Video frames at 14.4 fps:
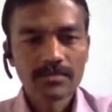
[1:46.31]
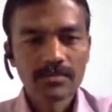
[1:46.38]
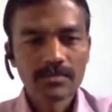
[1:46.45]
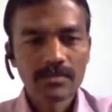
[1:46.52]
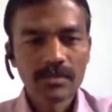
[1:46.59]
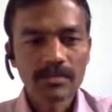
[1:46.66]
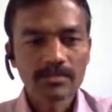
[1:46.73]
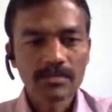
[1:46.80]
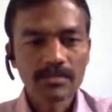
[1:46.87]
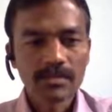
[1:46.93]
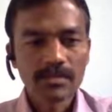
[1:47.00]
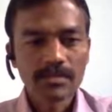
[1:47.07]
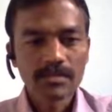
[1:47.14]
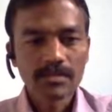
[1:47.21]
You can
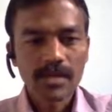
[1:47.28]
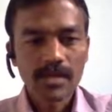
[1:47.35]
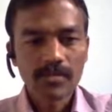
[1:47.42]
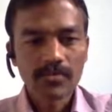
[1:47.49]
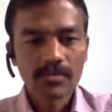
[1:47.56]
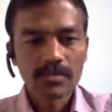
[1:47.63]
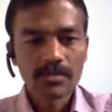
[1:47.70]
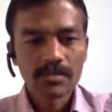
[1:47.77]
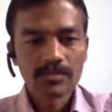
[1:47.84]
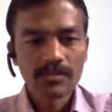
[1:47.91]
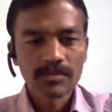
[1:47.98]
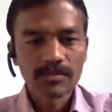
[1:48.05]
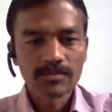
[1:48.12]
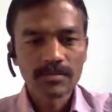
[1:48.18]
see icon is
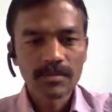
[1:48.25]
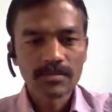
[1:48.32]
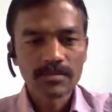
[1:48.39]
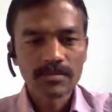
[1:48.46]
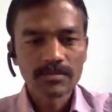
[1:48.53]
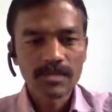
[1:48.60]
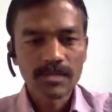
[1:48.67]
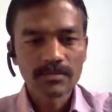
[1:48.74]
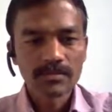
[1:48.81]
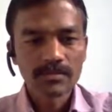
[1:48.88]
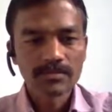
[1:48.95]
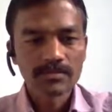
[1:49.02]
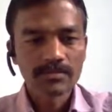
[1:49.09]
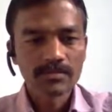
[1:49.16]
specified this
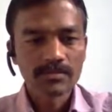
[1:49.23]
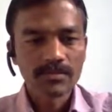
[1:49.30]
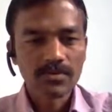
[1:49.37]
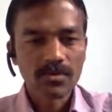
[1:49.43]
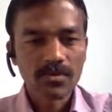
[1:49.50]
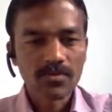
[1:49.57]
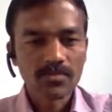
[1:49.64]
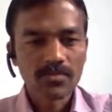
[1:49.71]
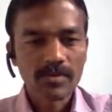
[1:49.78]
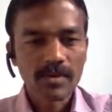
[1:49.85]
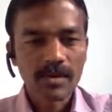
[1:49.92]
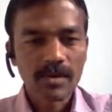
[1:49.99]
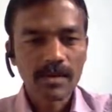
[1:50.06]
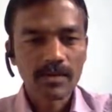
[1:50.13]
assets of
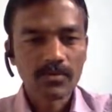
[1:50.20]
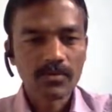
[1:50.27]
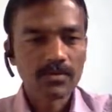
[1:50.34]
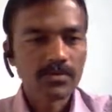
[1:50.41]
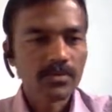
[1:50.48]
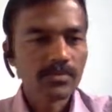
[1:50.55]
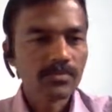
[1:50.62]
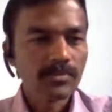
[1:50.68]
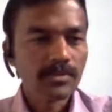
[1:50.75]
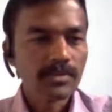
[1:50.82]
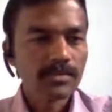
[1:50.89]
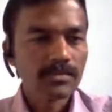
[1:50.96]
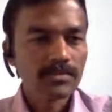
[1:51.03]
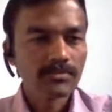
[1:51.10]

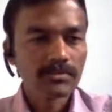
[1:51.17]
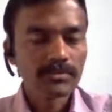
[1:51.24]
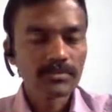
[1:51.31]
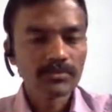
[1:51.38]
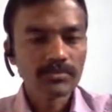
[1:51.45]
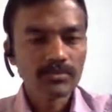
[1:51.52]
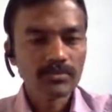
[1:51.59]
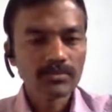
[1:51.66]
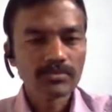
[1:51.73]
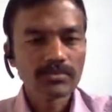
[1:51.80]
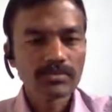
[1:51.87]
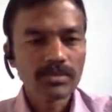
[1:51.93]
icon.png which is used.